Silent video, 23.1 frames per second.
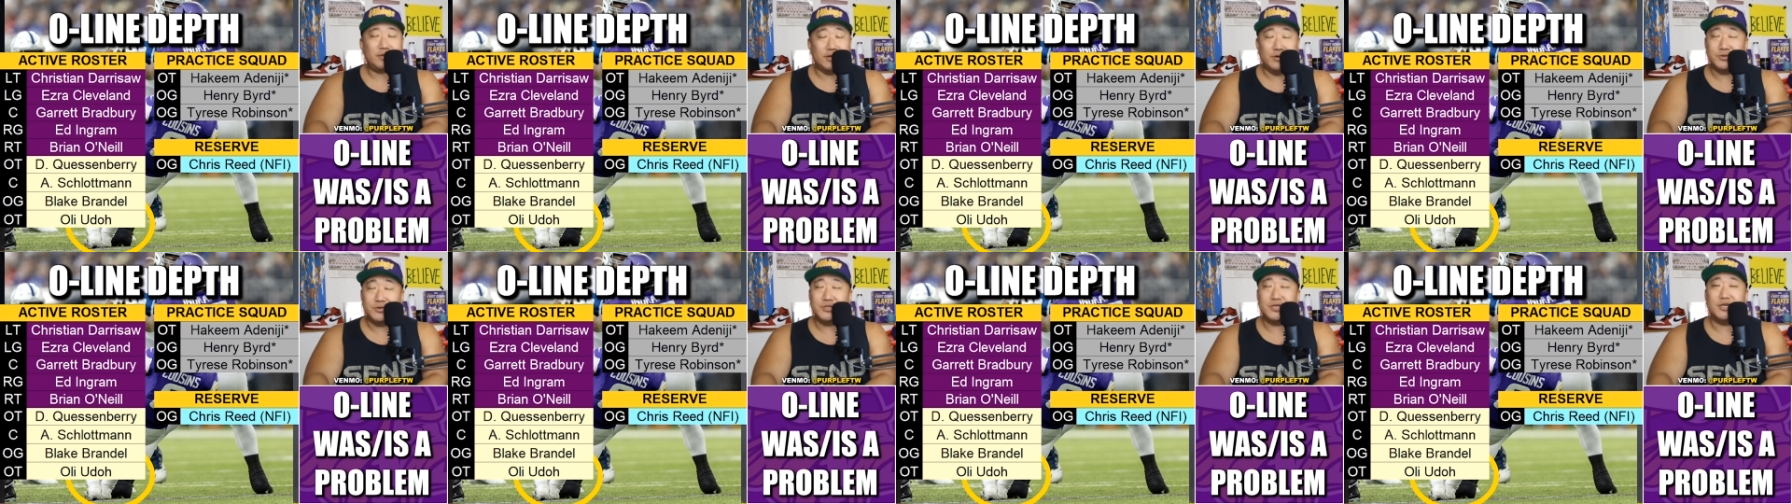
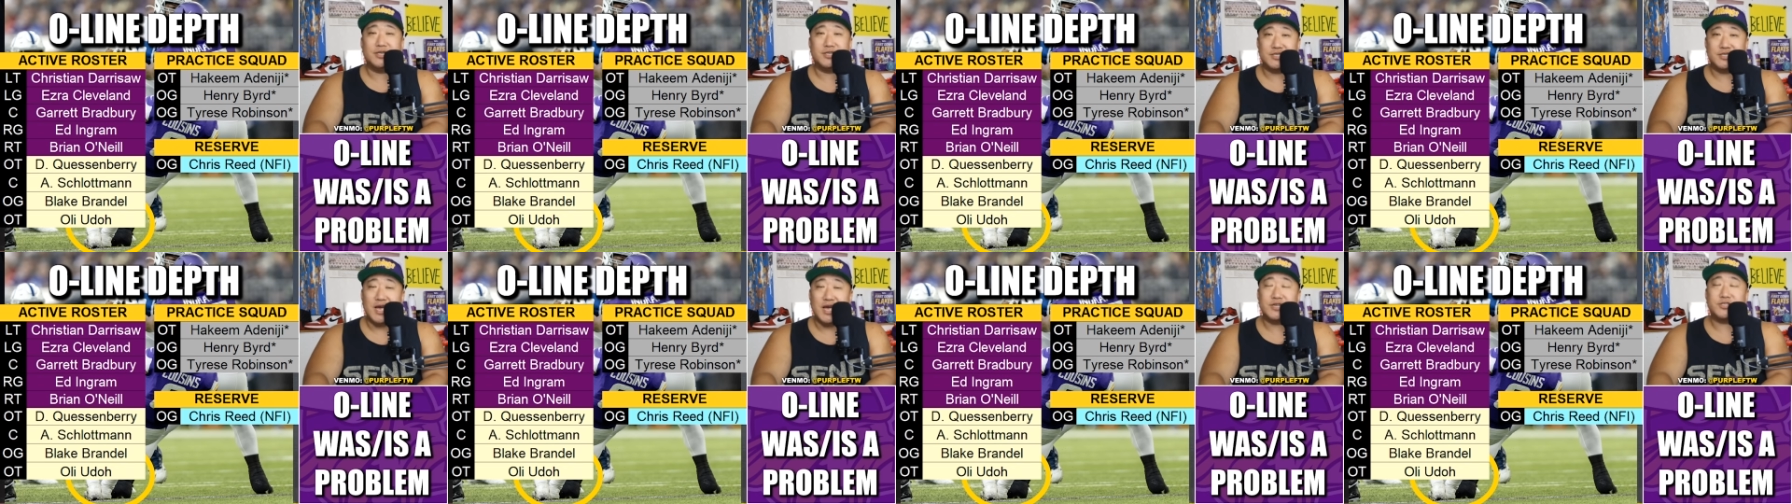He was a
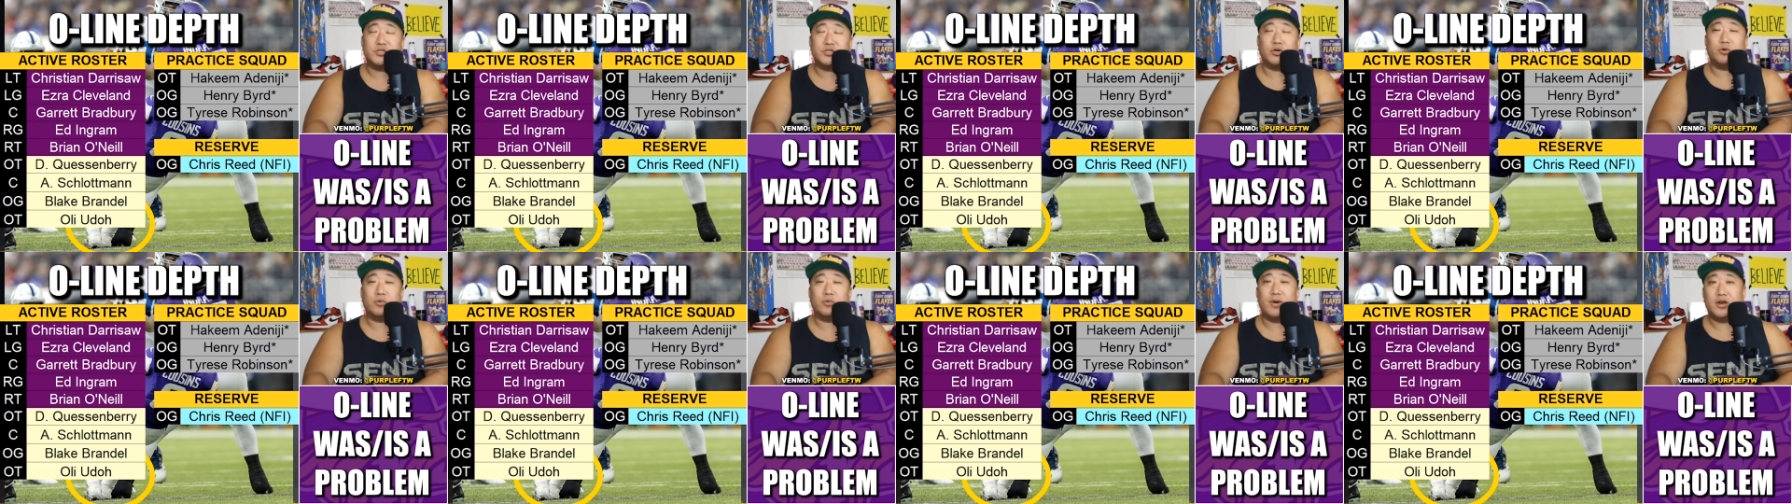
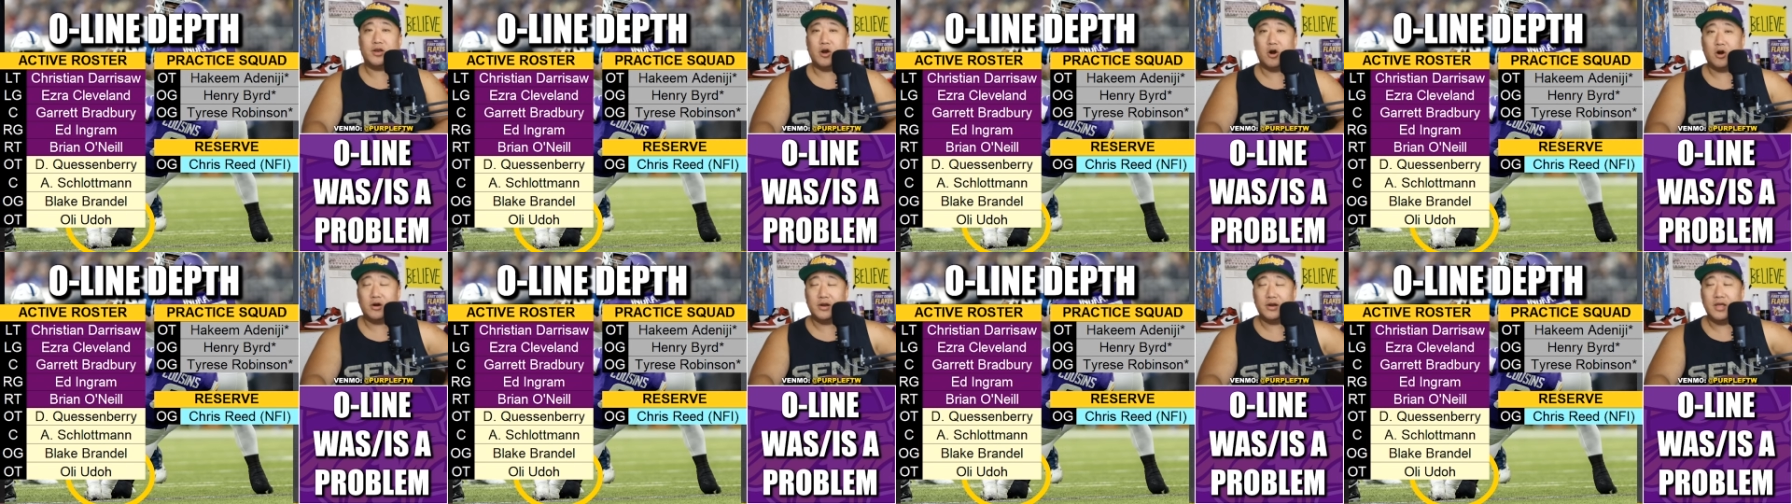disaster at
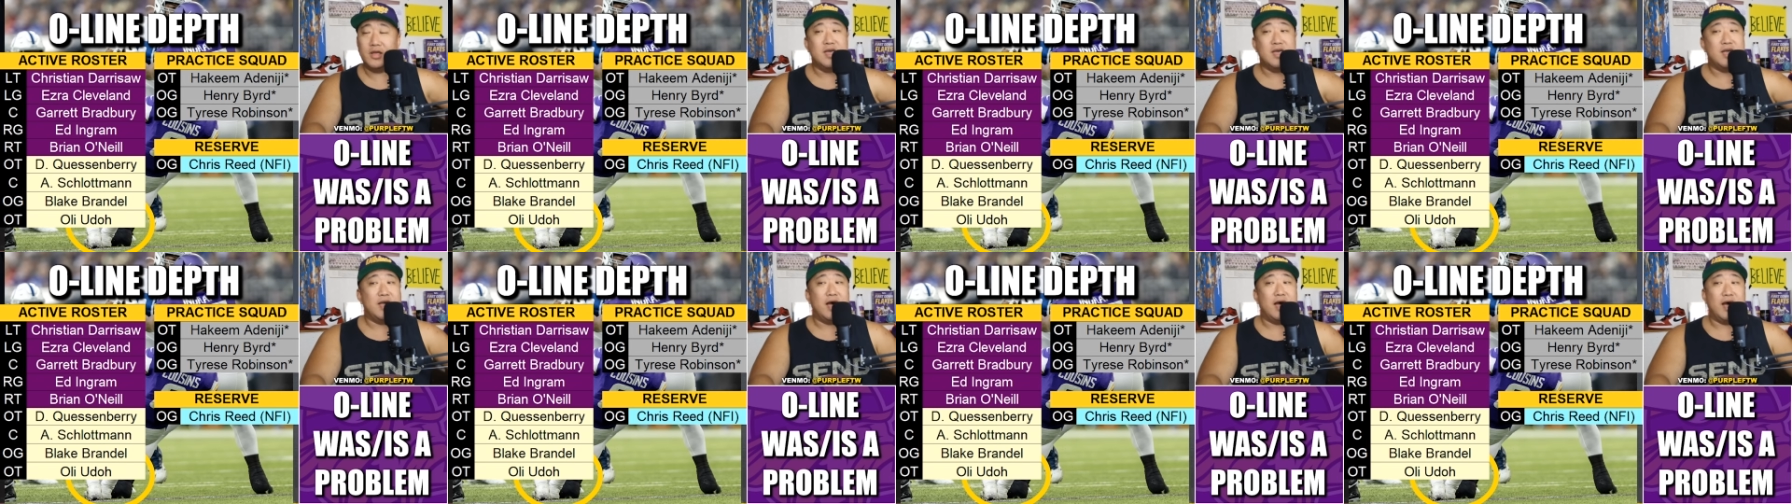right guard,
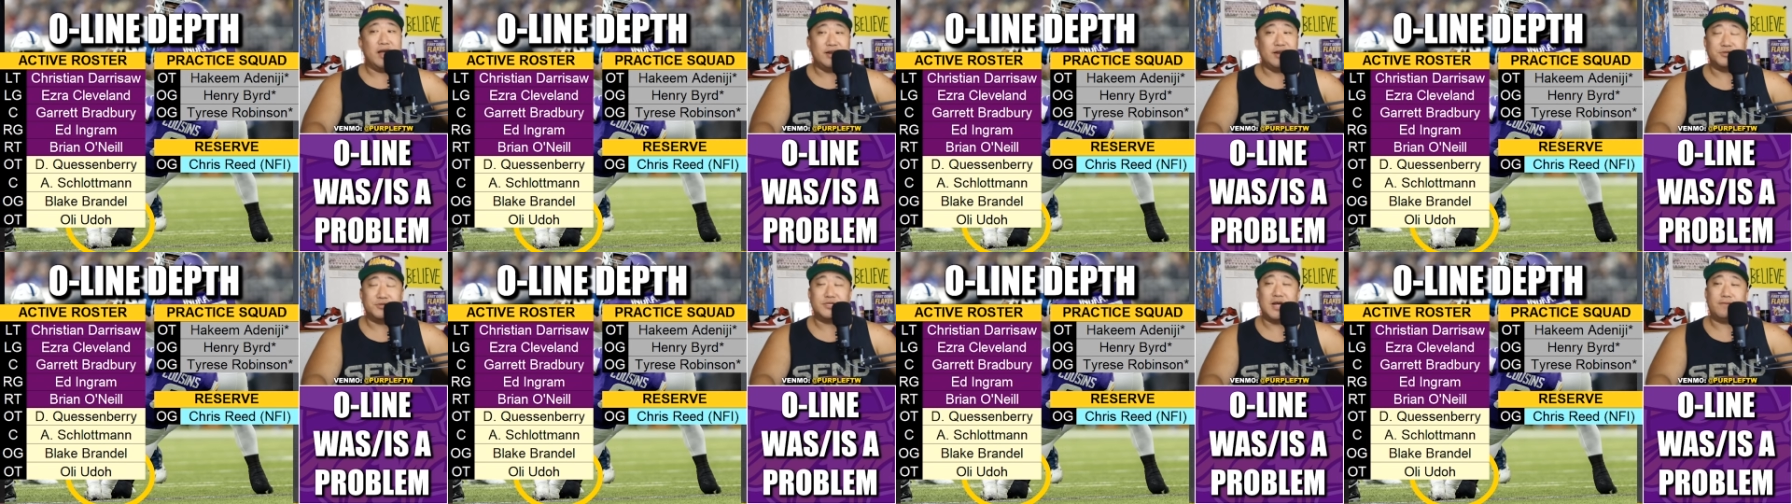
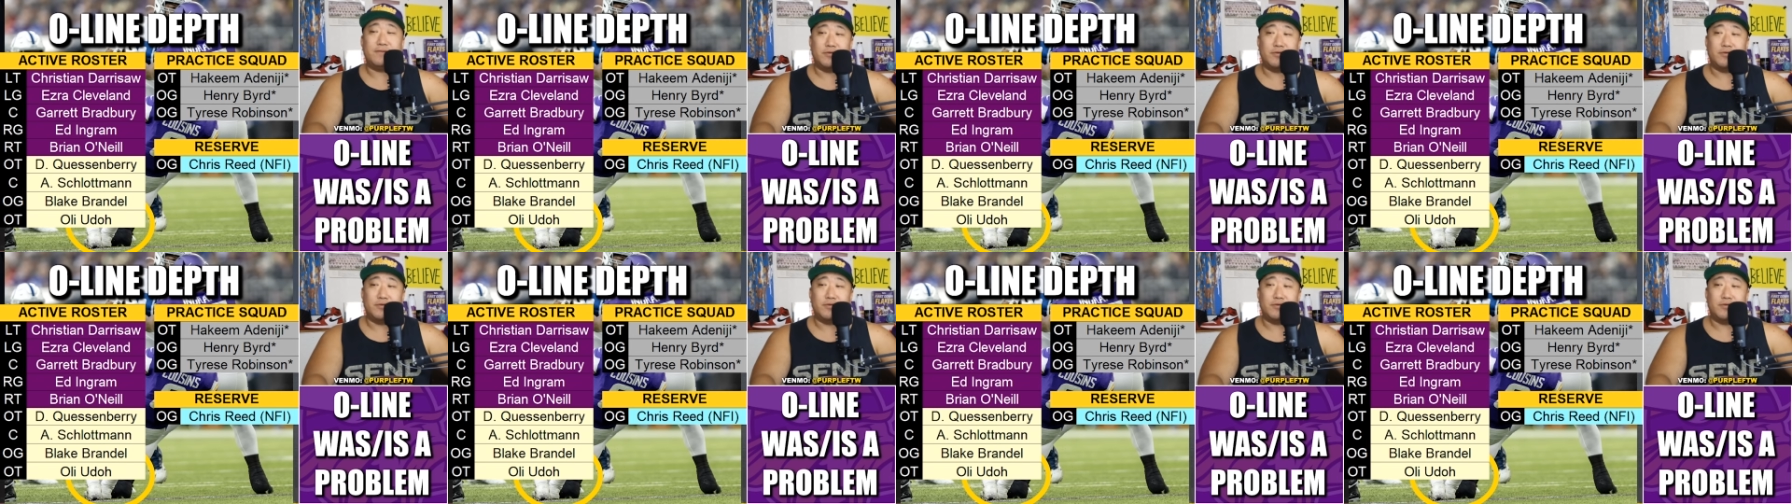and he was